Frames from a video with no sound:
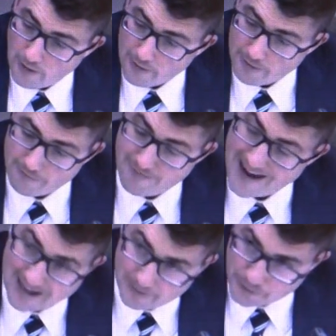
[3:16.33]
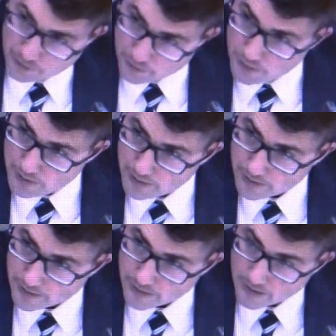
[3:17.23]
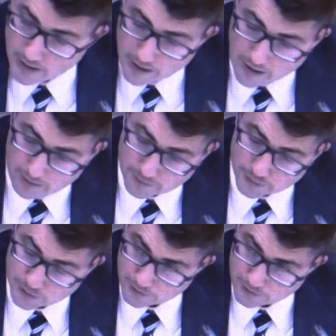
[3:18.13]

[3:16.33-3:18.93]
on the value of a